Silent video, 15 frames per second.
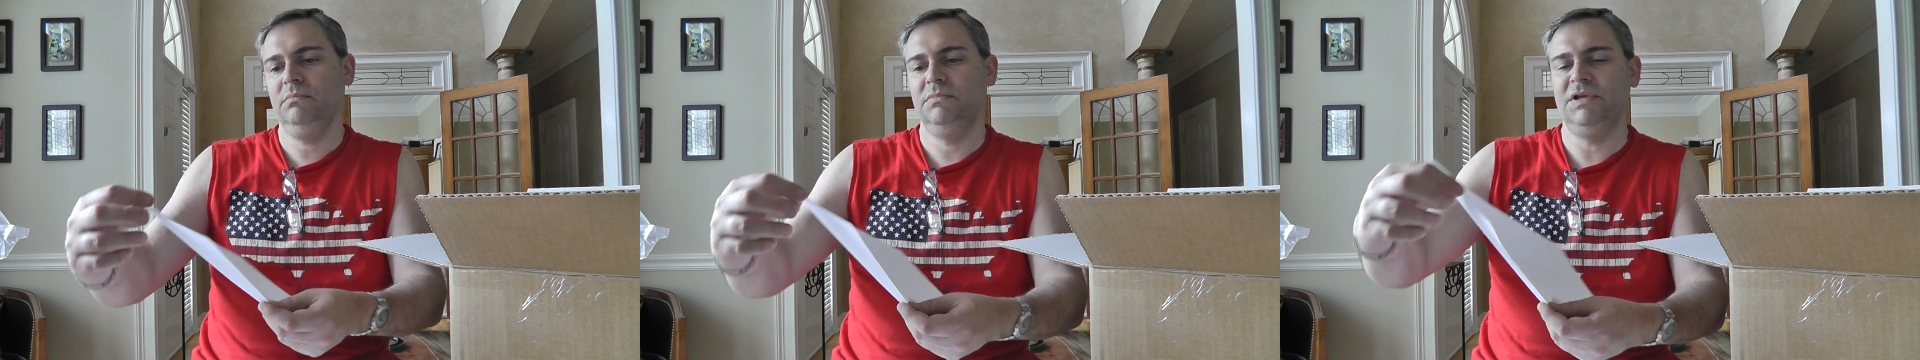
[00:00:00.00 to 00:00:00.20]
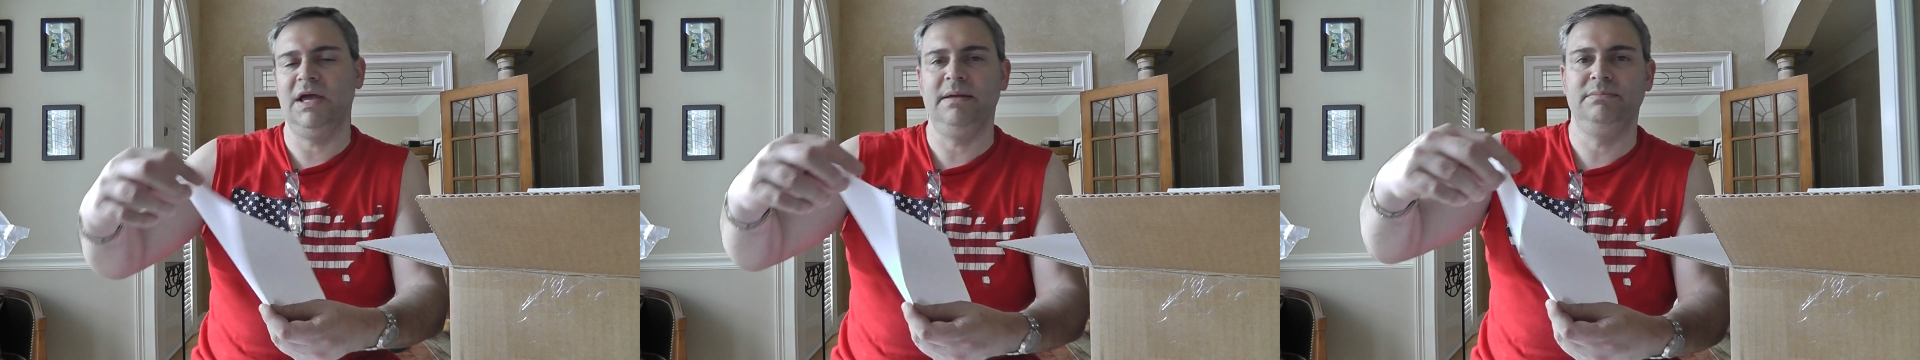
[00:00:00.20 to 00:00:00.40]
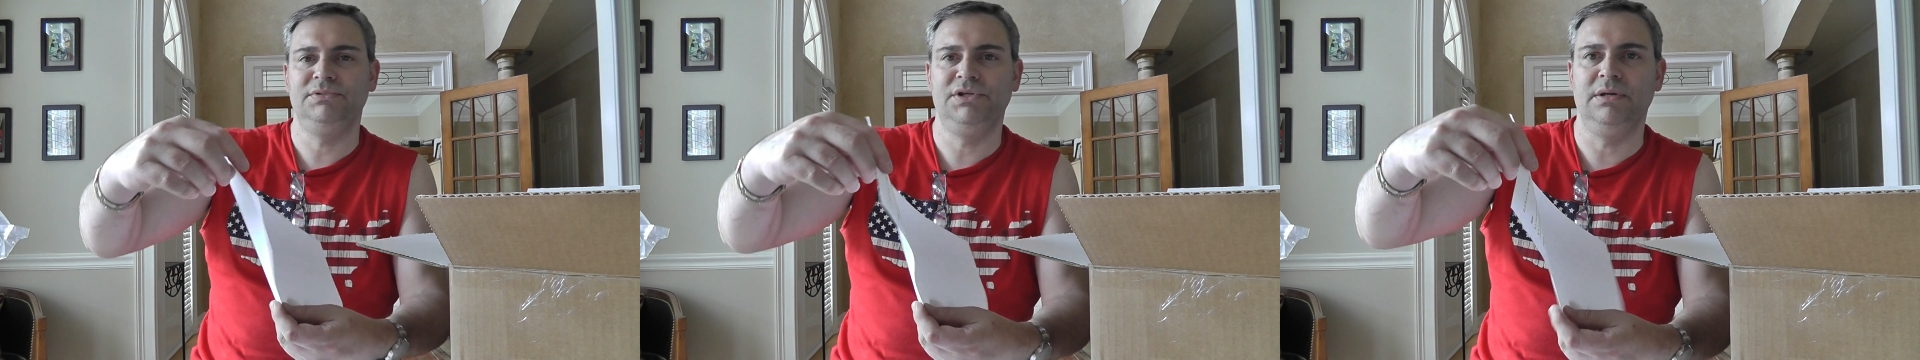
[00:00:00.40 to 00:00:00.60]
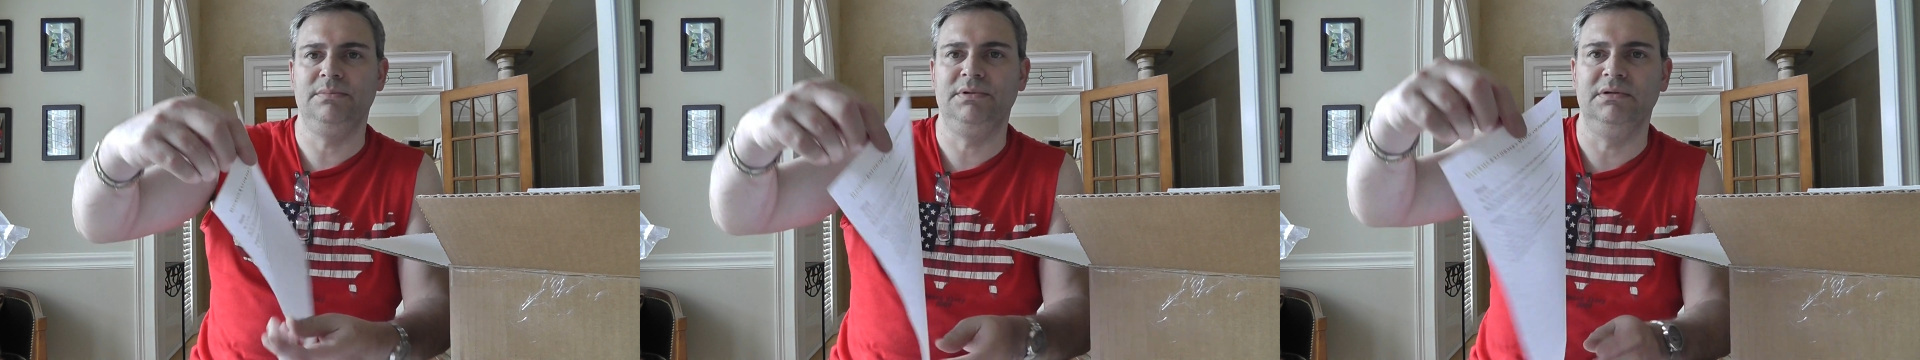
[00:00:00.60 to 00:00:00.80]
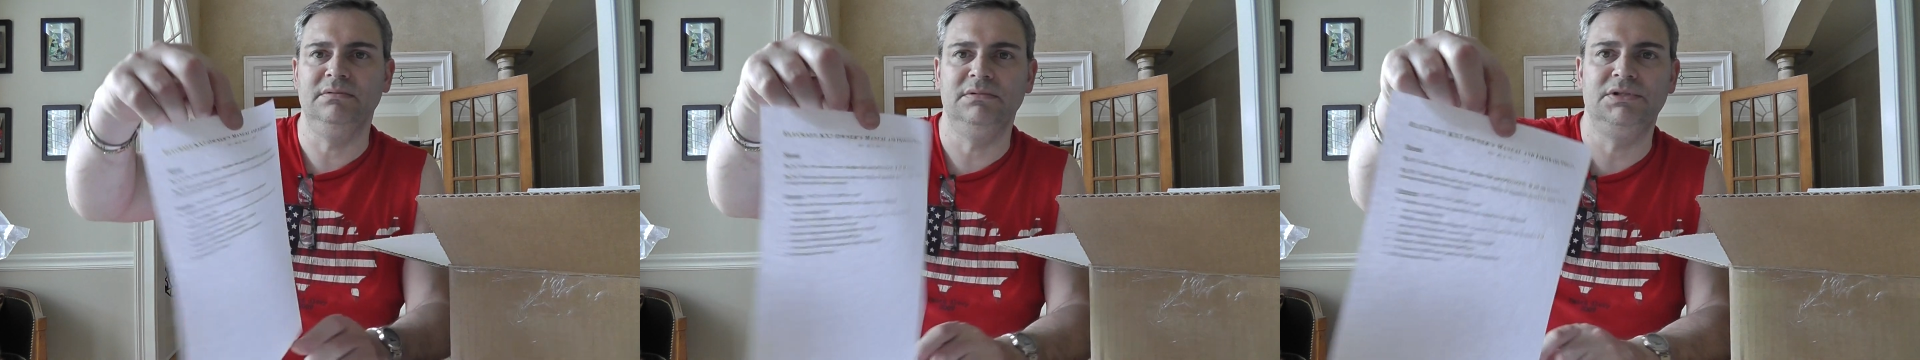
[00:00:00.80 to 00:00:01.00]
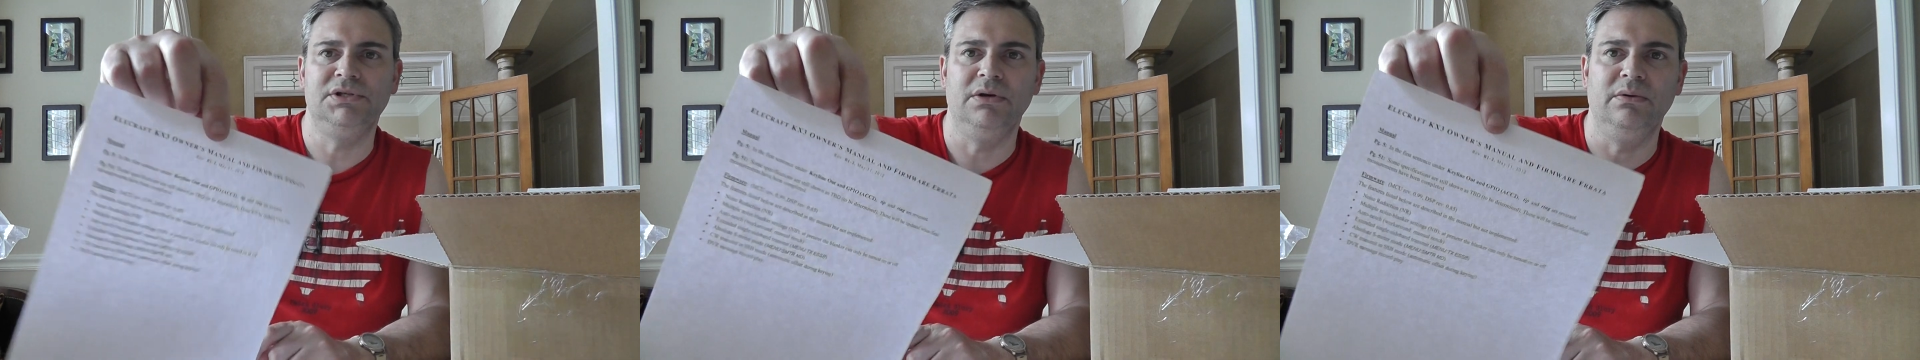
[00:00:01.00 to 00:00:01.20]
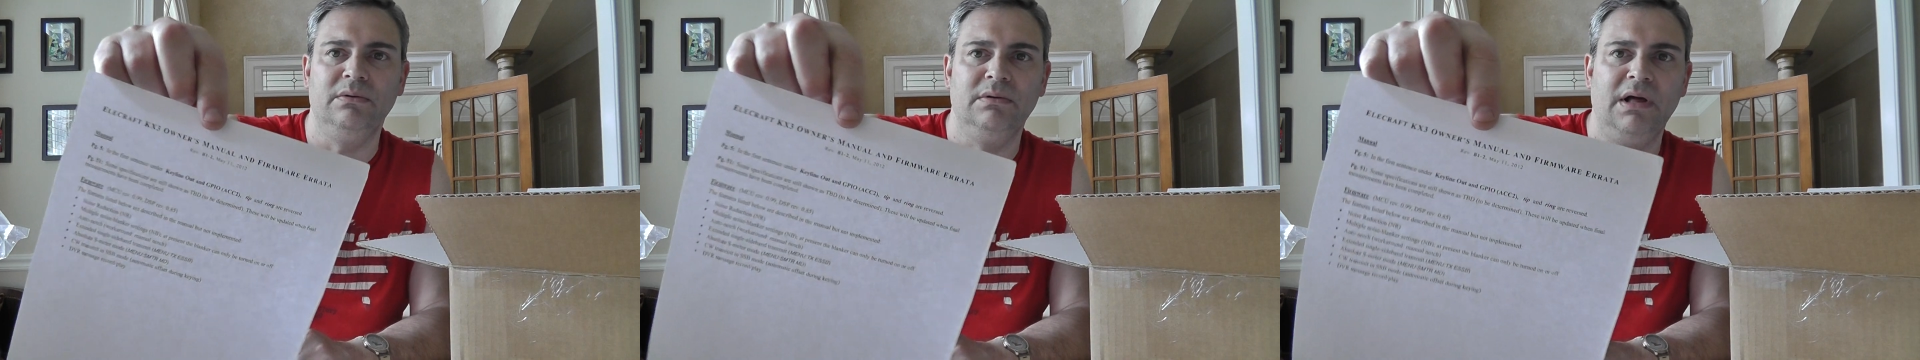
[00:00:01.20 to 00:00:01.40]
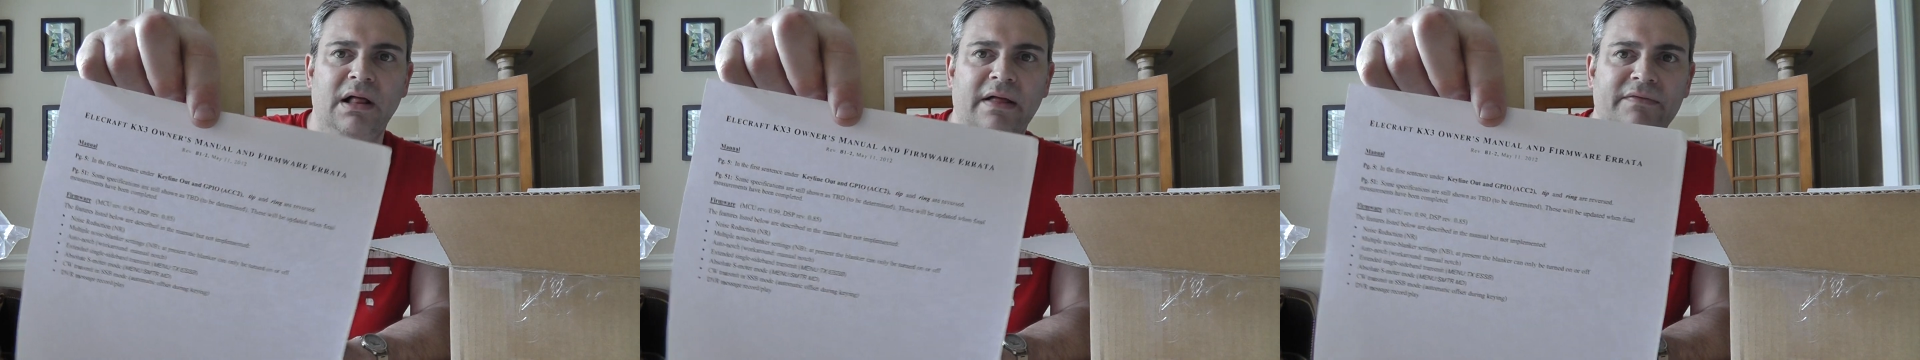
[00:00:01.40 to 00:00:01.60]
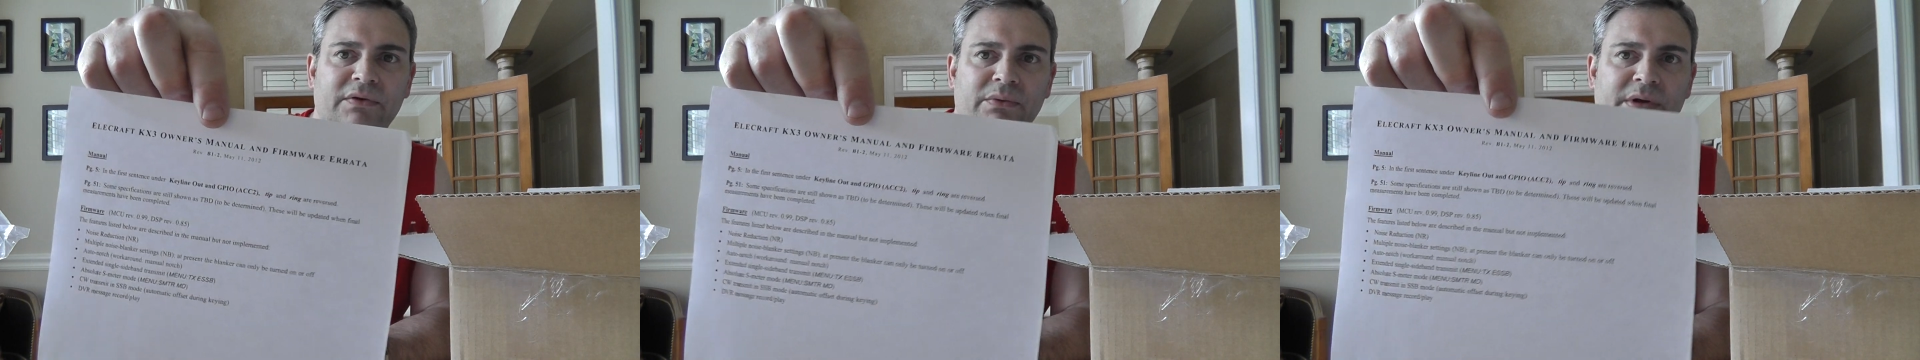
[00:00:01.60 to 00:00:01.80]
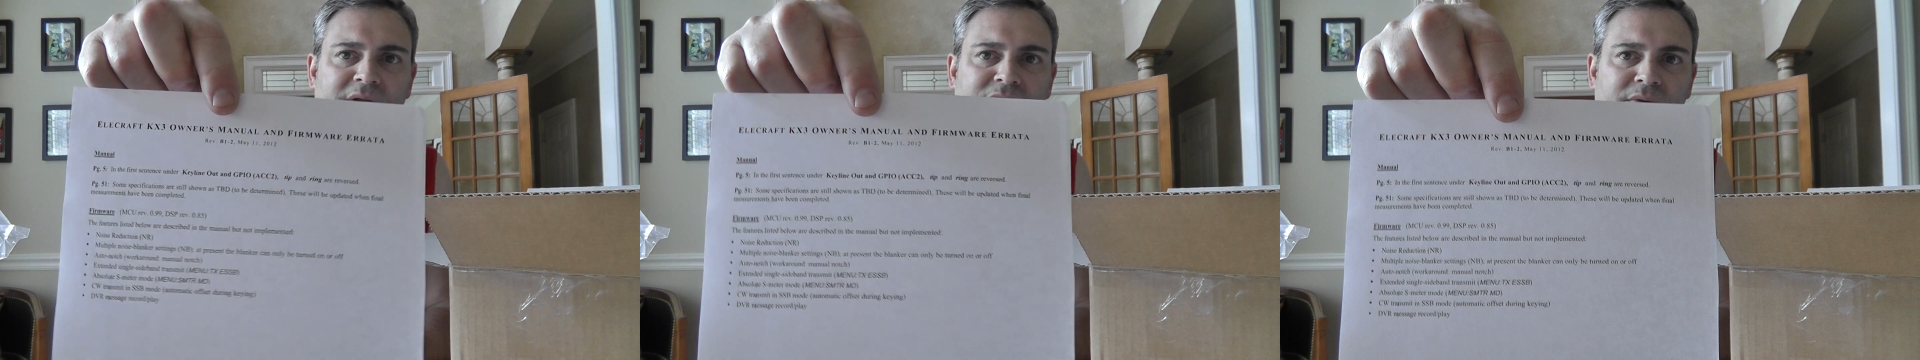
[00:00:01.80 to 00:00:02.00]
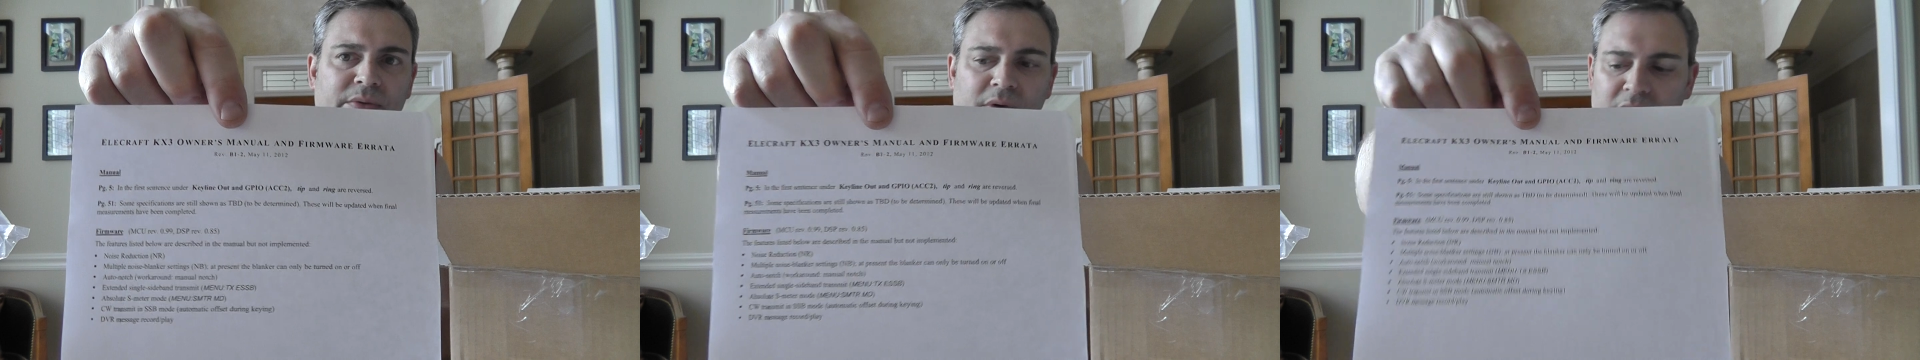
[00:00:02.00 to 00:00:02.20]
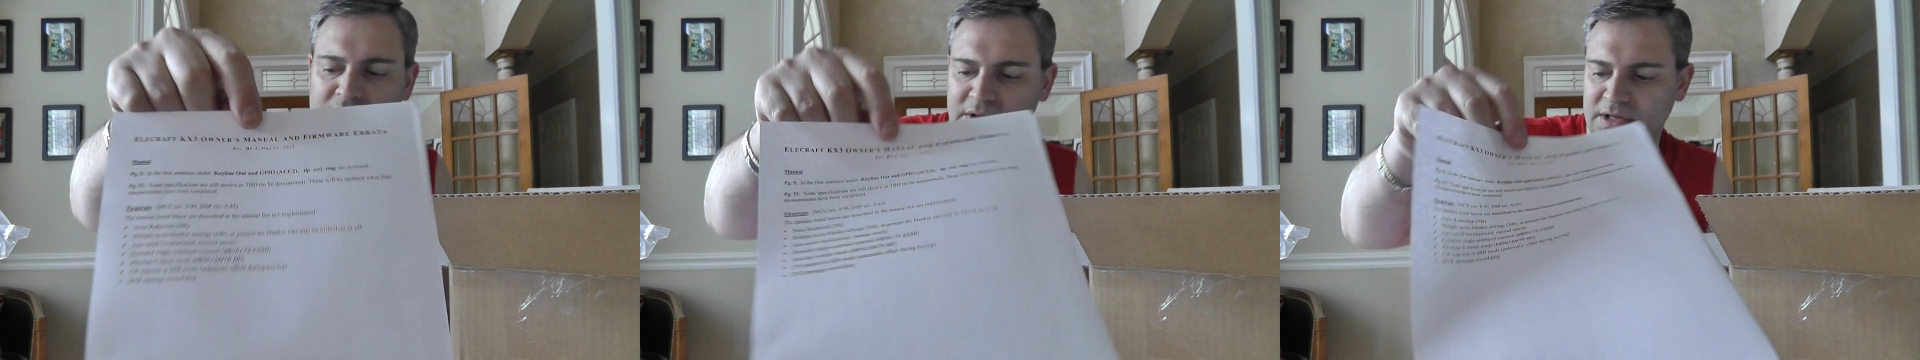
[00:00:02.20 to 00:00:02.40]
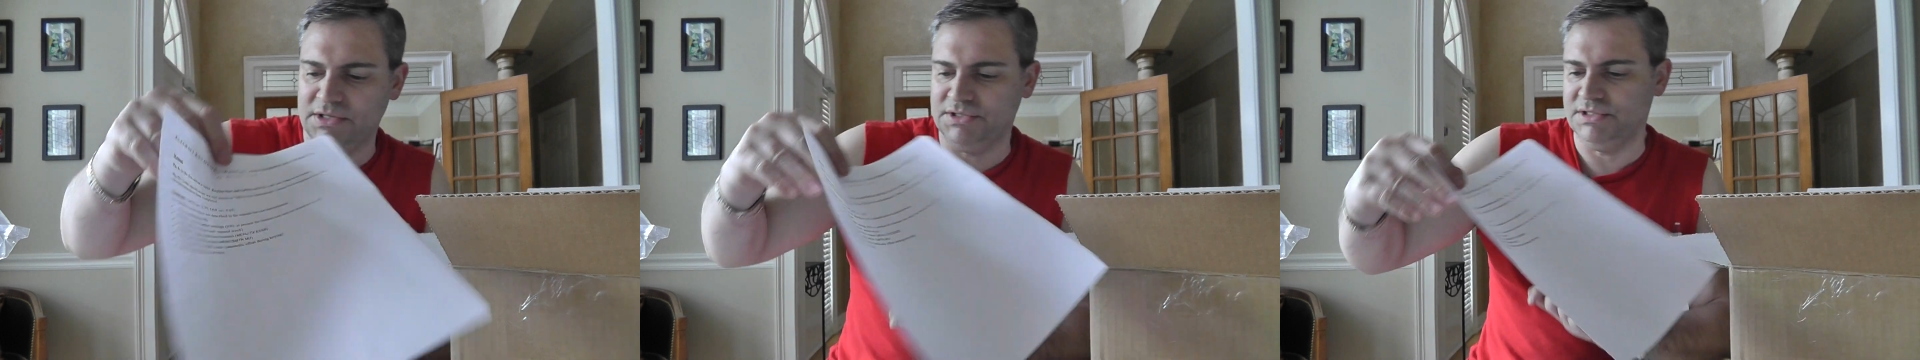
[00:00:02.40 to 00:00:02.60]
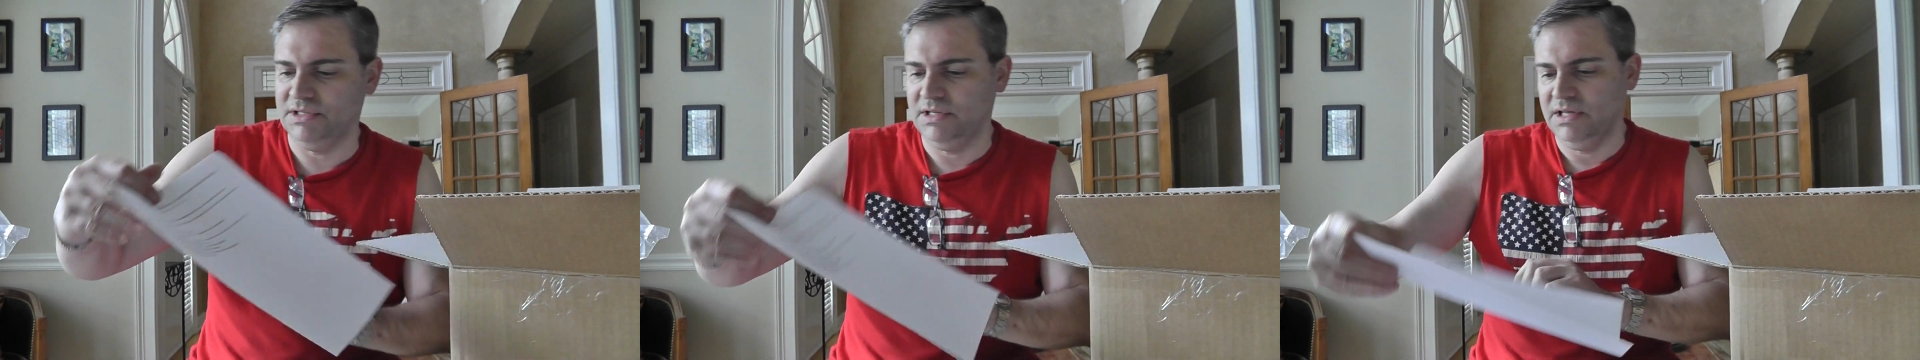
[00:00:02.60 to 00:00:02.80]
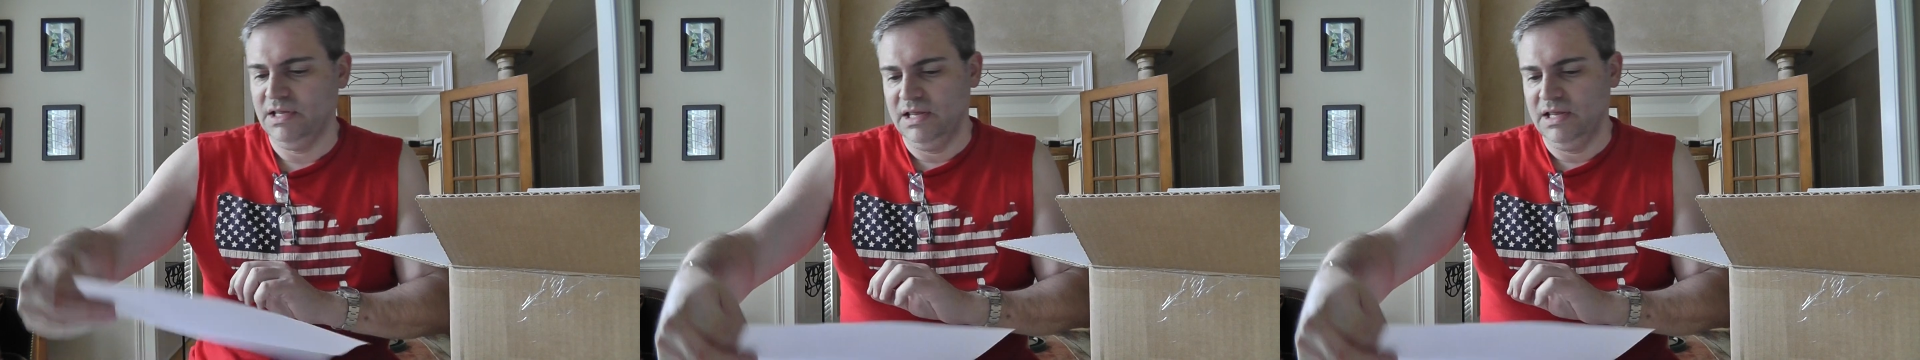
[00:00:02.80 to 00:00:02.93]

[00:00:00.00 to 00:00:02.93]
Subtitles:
type something, so I'll have to read through all this.